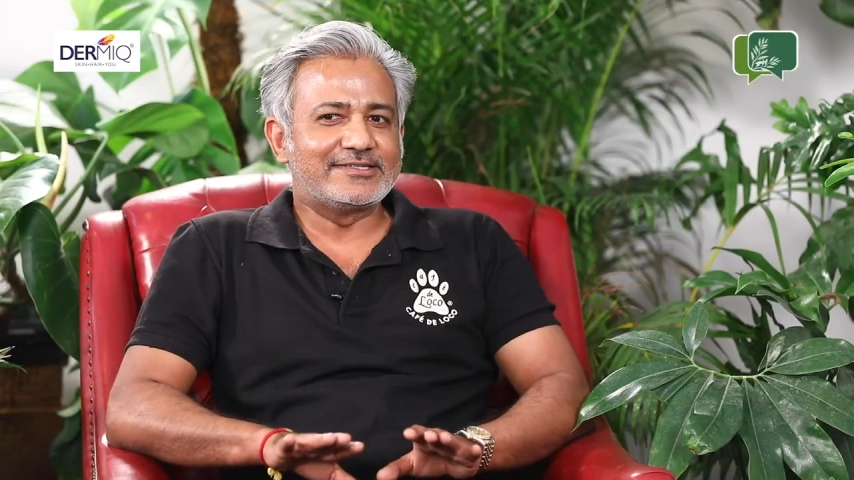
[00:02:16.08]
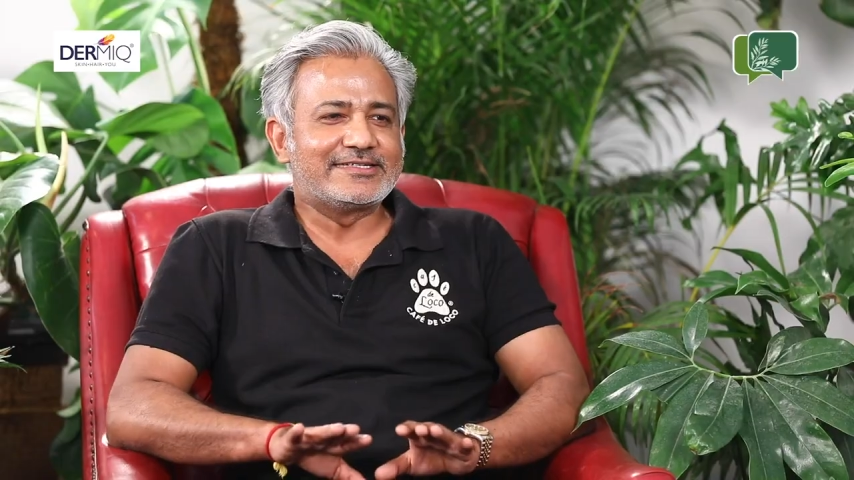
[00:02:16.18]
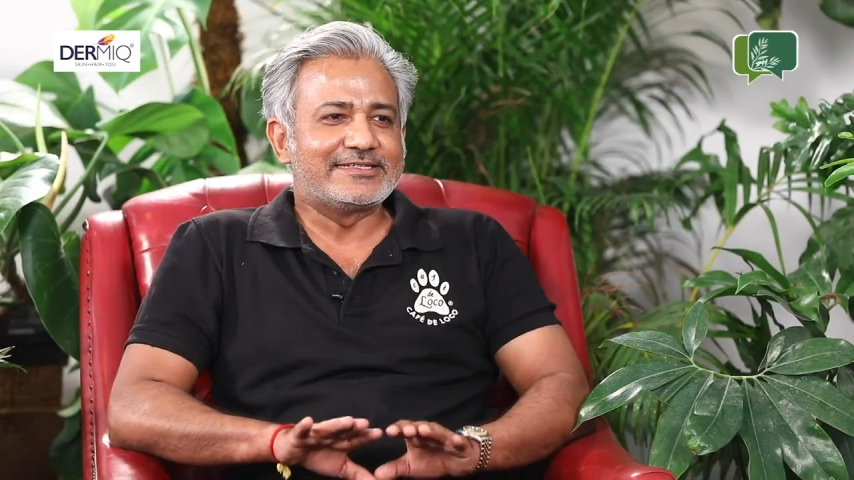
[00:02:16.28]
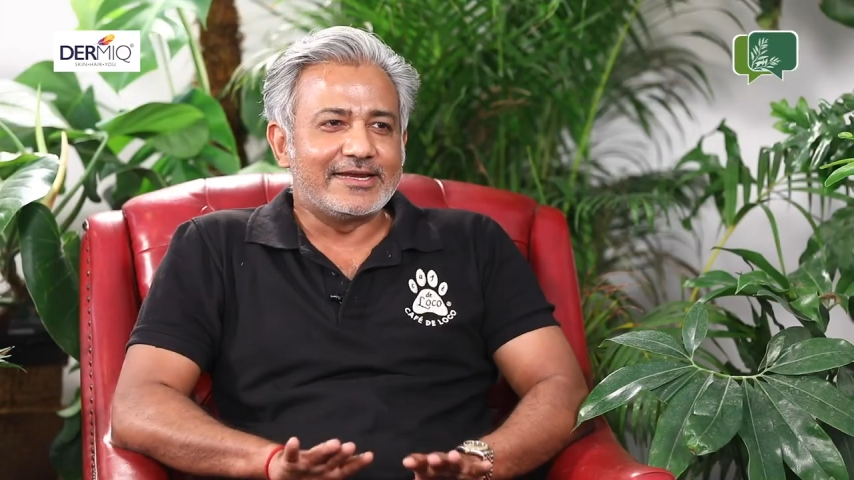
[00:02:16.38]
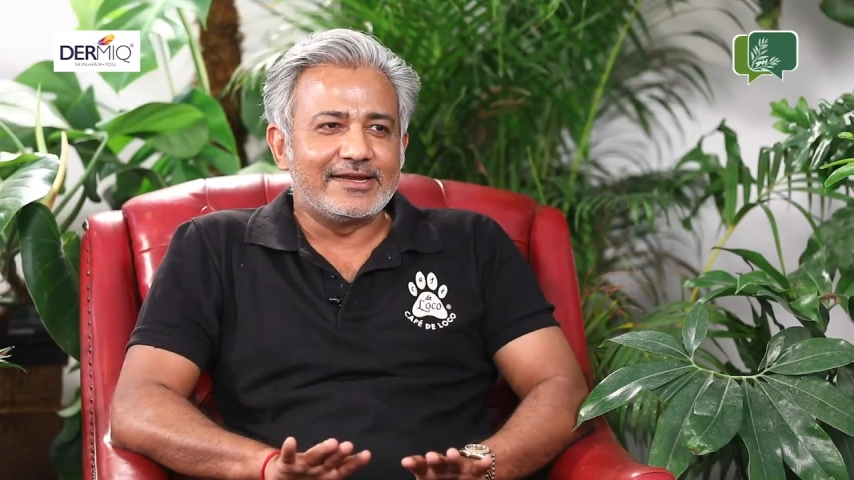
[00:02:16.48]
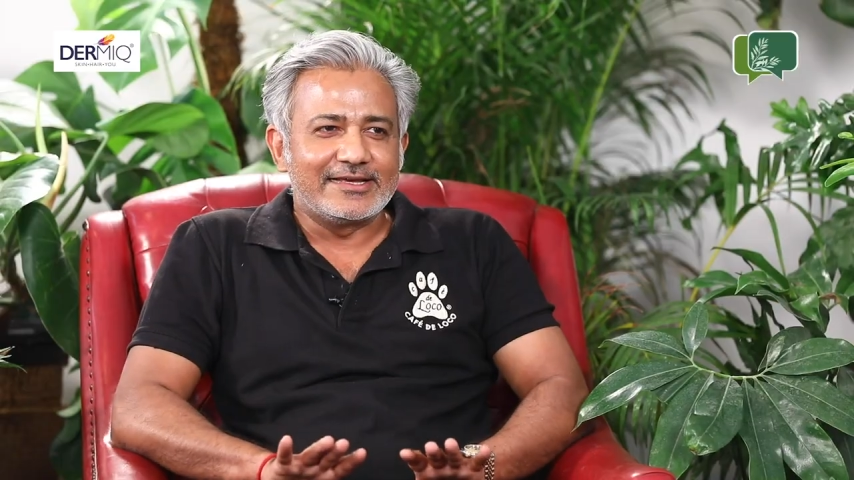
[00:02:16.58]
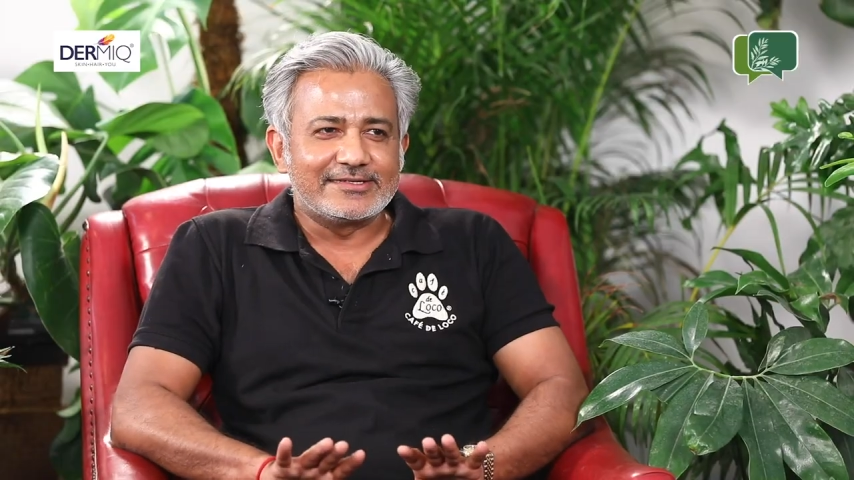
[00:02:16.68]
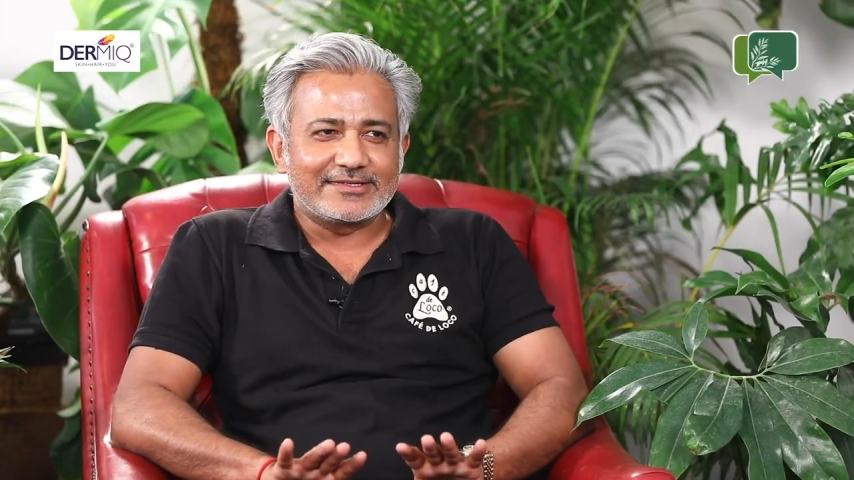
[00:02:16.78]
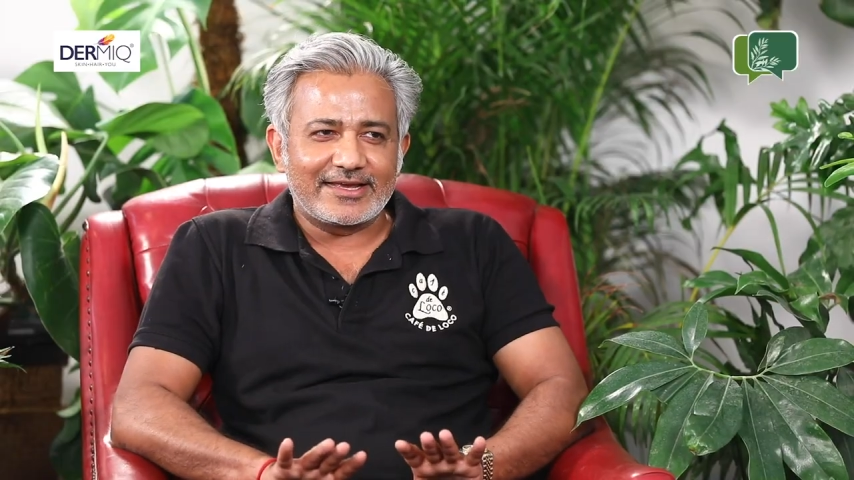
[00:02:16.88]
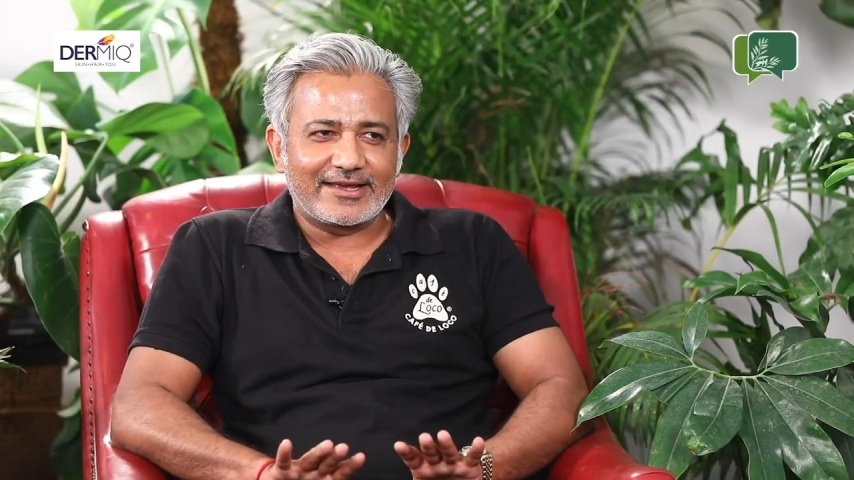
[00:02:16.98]
still
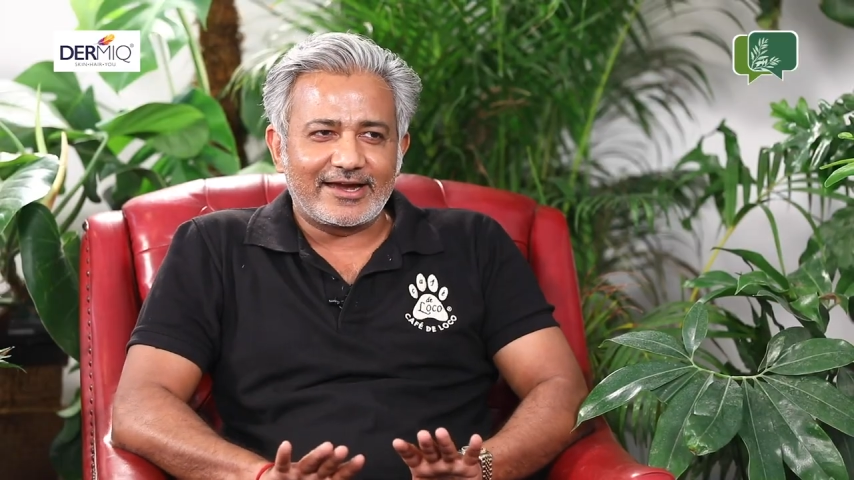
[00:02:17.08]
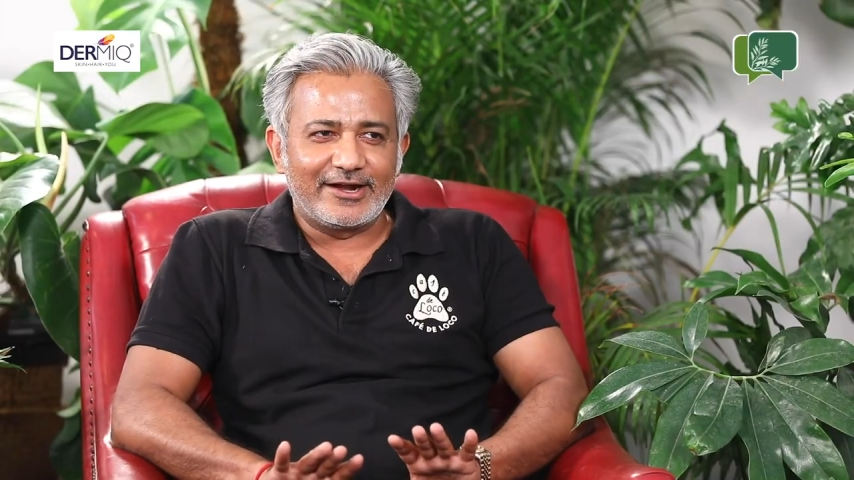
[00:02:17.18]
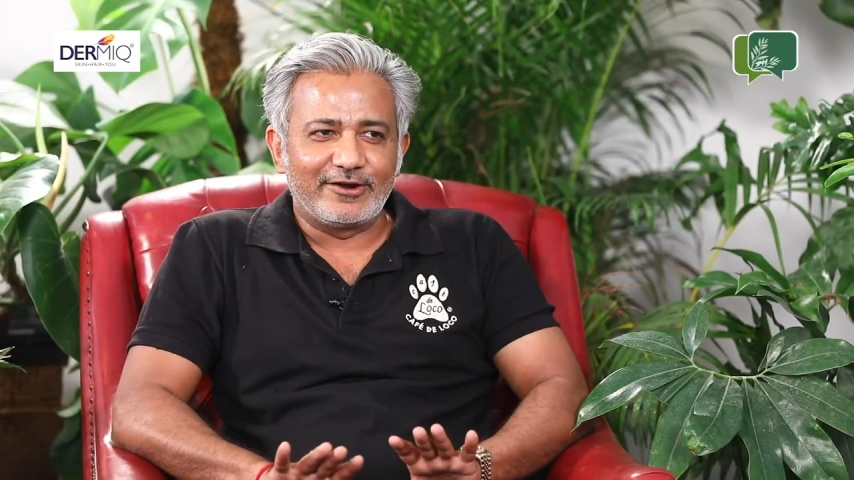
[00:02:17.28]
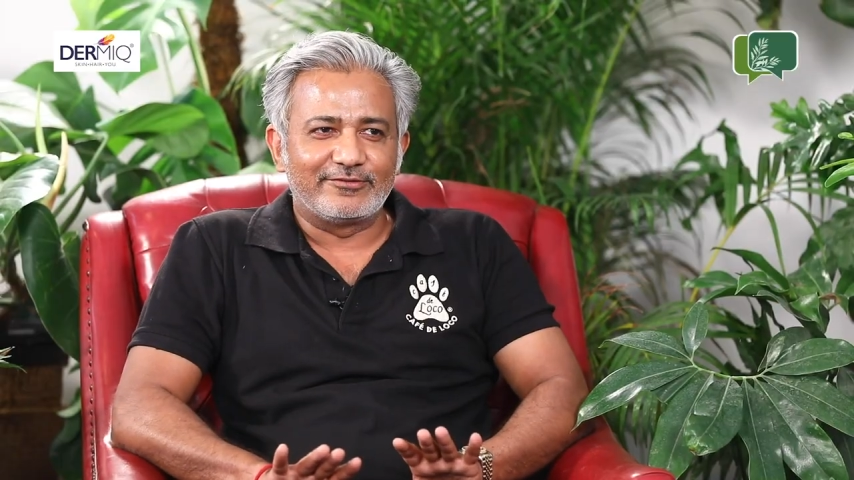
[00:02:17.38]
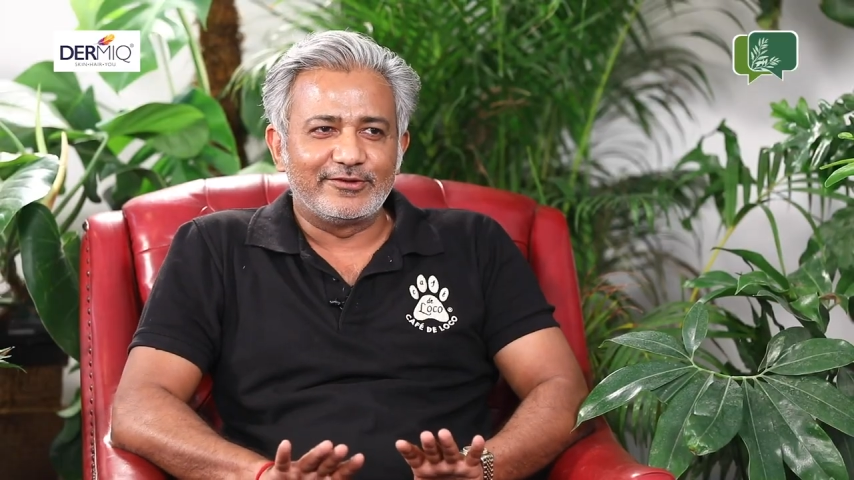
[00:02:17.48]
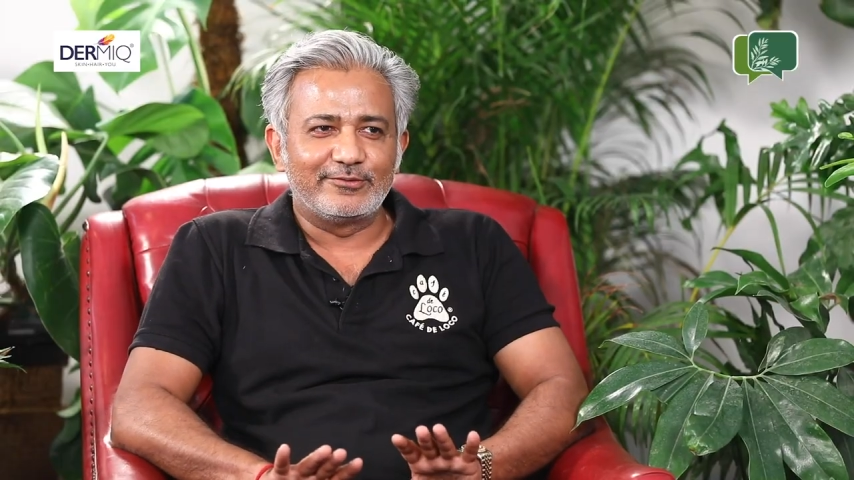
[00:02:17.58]
is kind of,